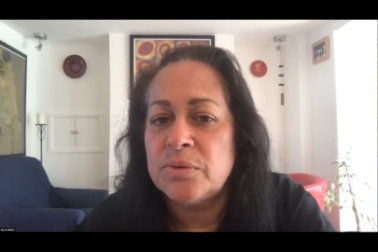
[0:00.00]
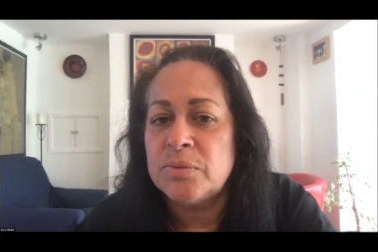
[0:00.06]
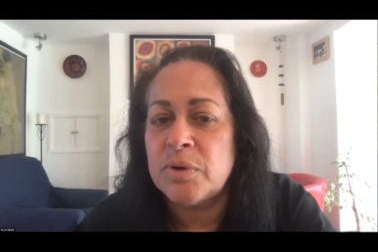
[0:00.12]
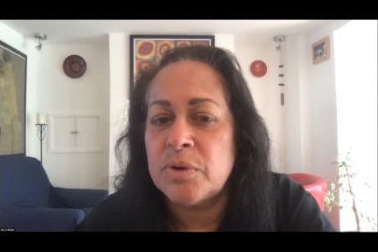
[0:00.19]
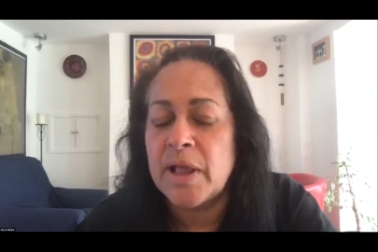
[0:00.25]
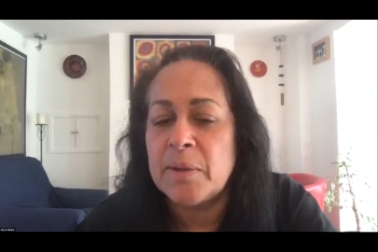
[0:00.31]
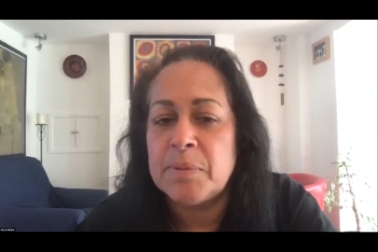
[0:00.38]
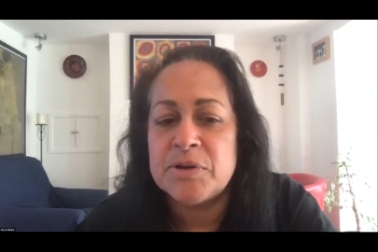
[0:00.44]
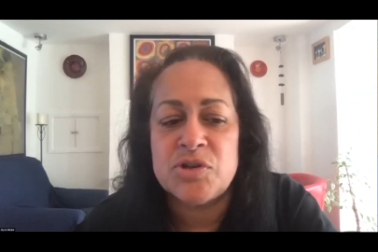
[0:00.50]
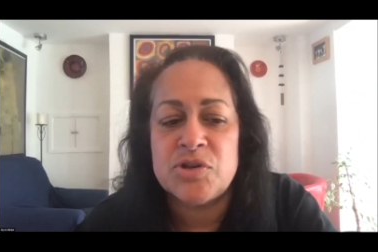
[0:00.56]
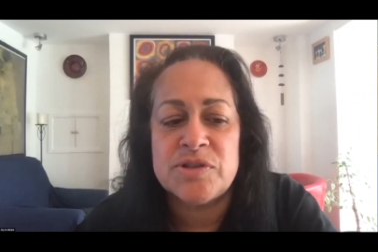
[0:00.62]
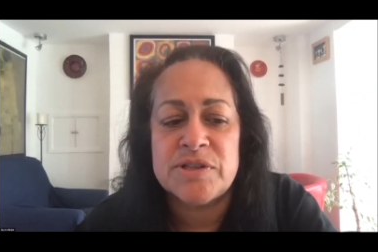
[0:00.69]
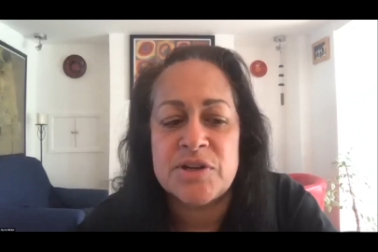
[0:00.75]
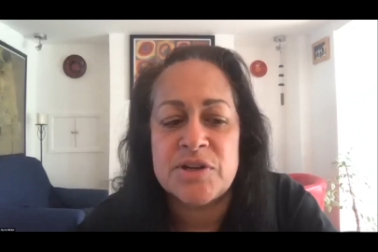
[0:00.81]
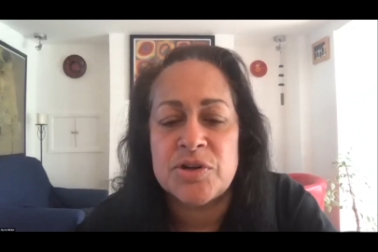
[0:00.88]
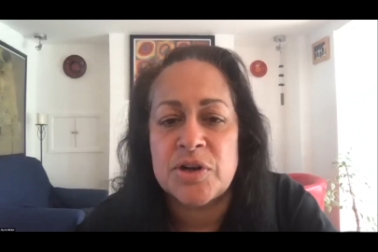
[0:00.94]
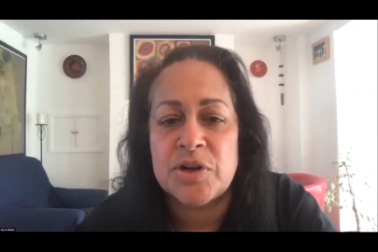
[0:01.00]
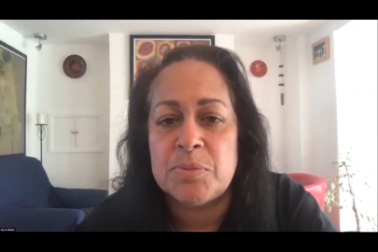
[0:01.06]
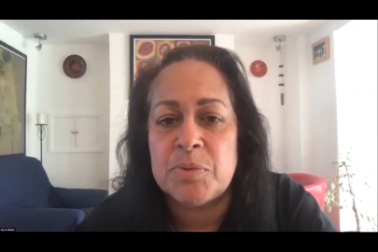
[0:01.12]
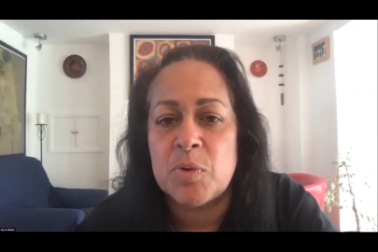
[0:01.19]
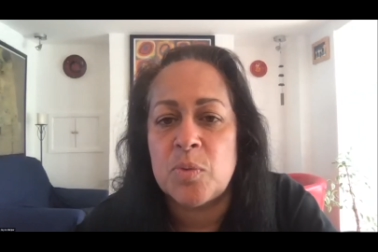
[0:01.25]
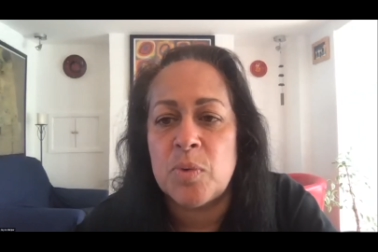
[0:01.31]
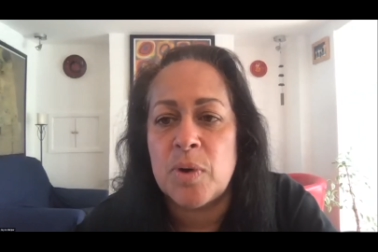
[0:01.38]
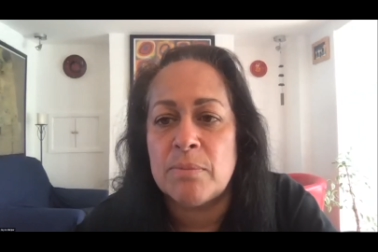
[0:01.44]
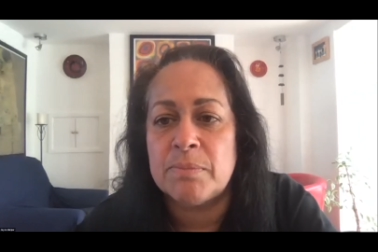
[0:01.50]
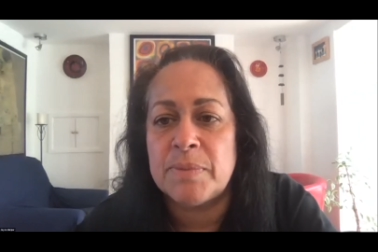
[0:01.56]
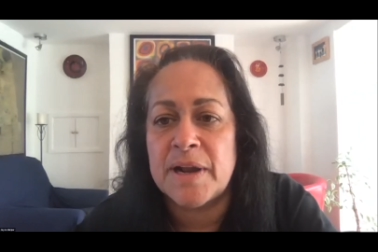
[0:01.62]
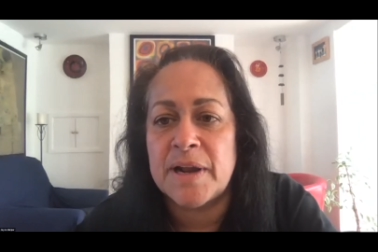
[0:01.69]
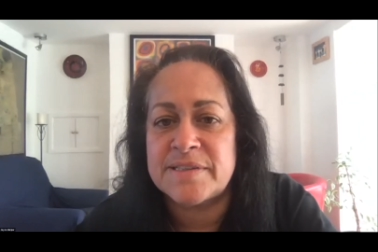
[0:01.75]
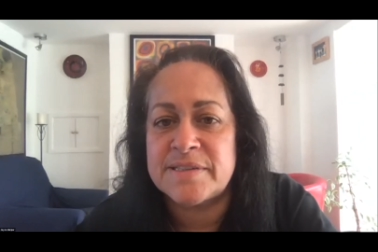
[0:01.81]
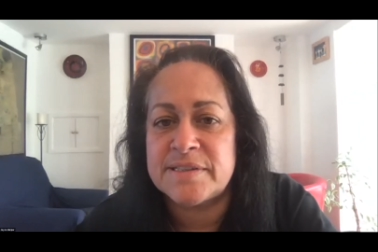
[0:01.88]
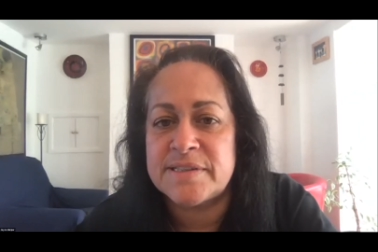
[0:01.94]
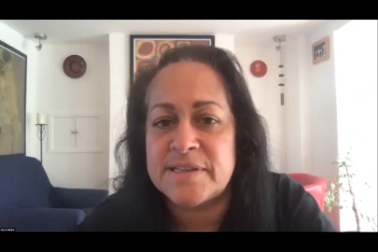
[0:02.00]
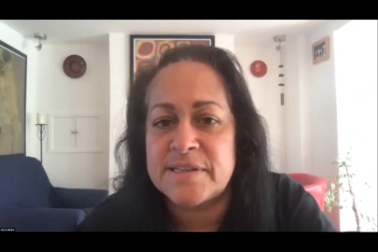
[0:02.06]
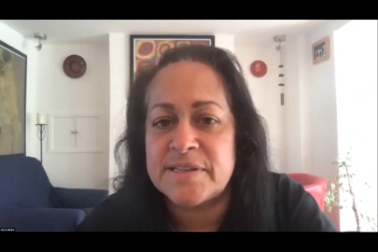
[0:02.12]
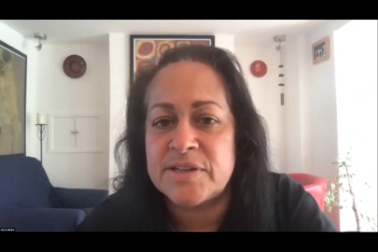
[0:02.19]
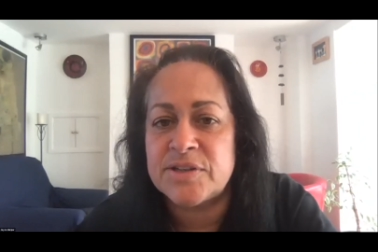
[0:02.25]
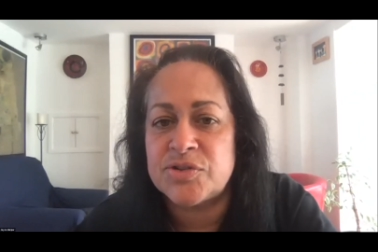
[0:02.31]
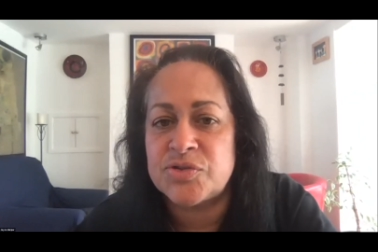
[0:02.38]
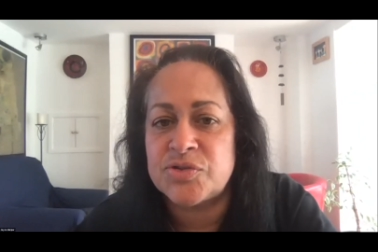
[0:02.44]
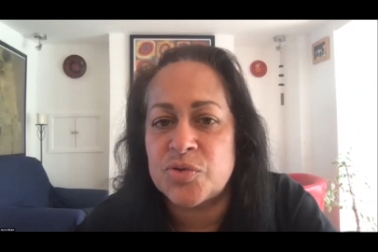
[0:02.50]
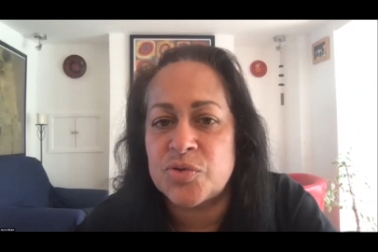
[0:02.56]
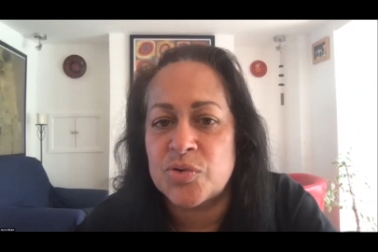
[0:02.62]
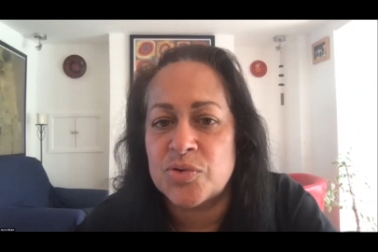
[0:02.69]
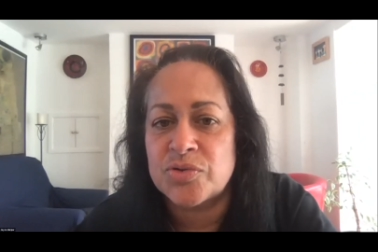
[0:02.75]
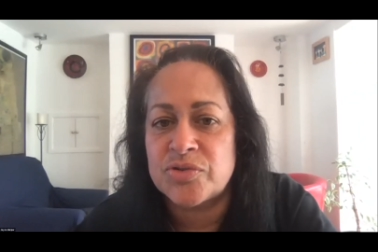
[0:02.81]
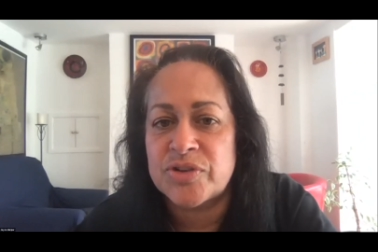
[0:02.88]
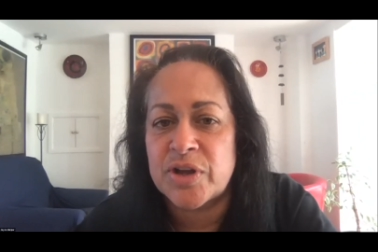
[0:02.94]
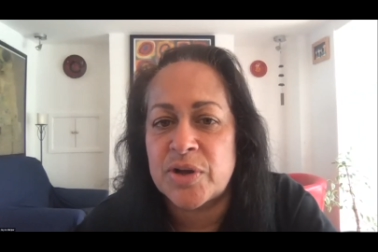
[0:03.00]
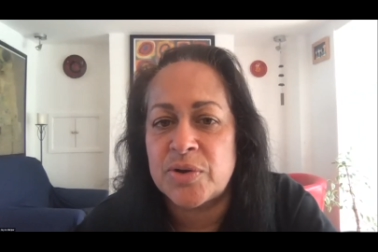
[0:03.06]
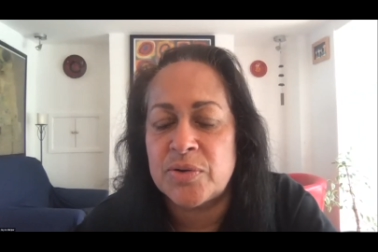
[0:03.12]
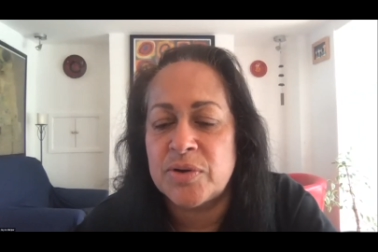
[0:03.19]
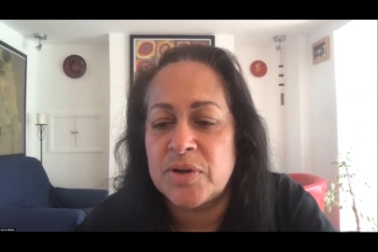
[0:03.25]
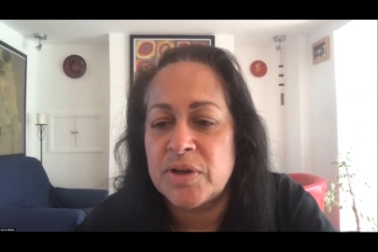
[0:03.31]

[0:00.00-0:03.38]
Well, Alpers, you said you'd only put one blastocyst in a straw, so...